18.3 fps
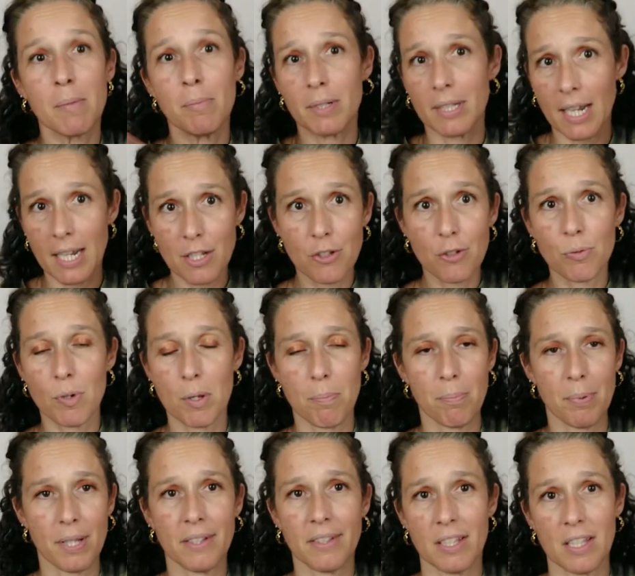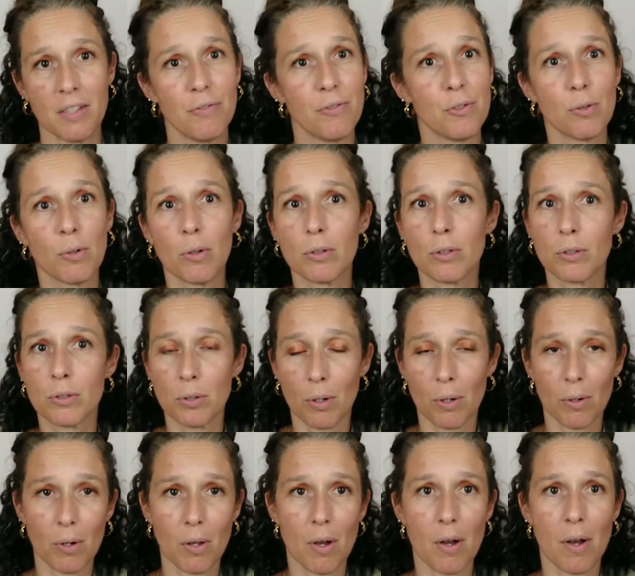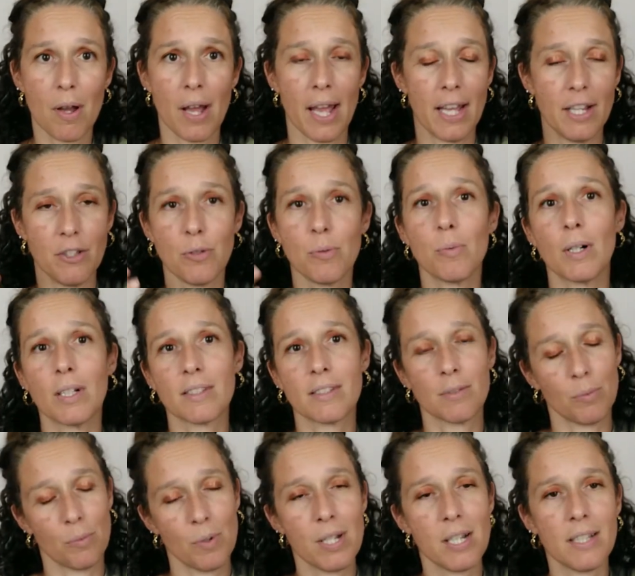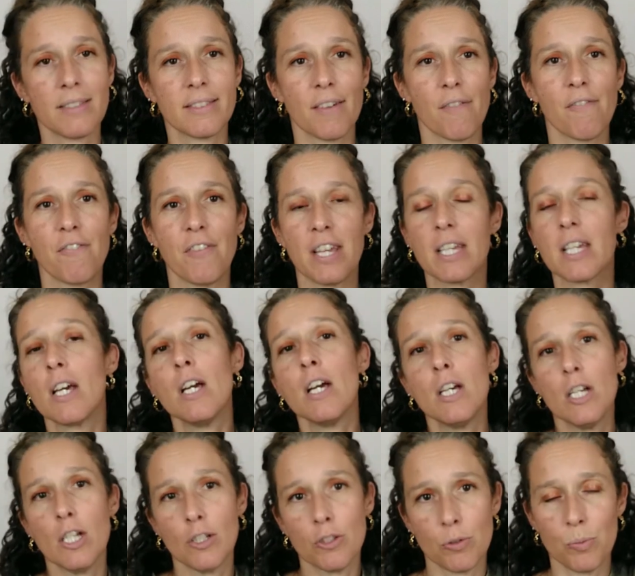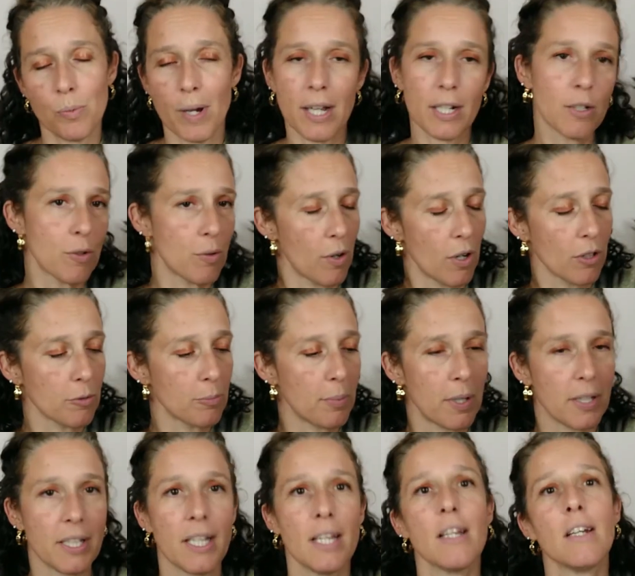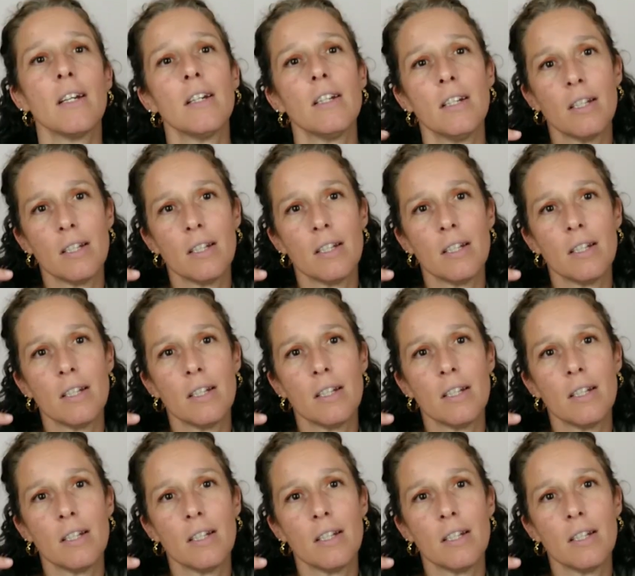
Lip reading: But I do repeat, if you're taller and you want really something to wear crossbody,